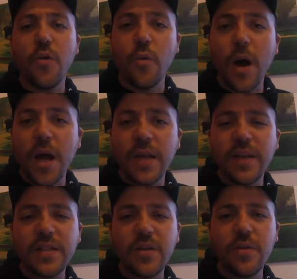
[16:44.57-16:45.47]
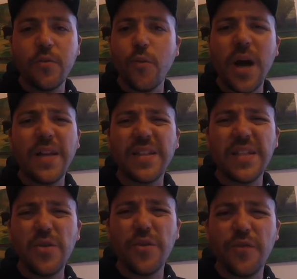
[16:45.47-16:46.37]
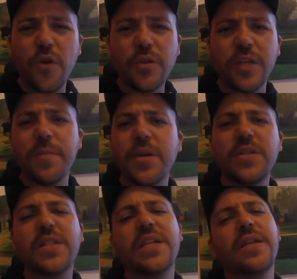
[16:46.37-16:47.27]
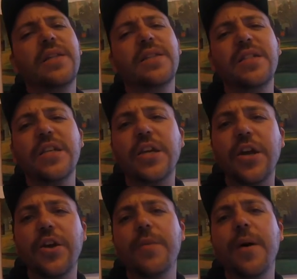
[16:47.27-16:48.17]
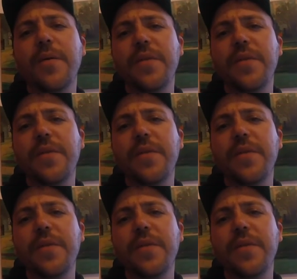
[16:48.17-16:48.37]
Why does he look 40? Because he doesn't care about